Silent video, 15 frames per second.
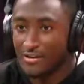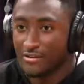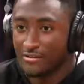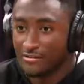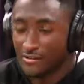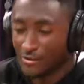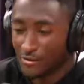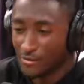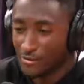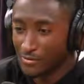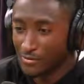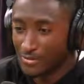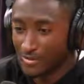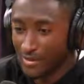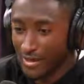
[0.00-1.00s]

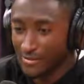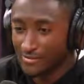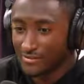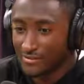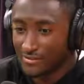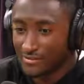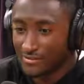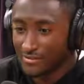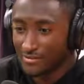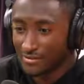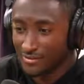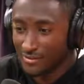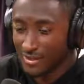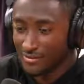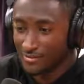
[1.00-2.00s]
So that's
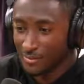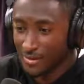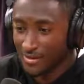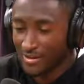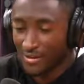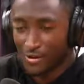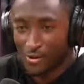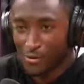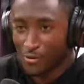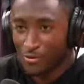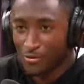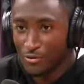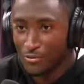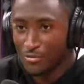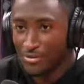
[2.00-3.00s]
been like a whole
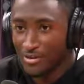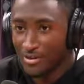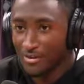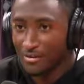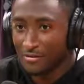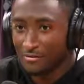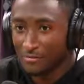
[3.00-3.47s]
new thing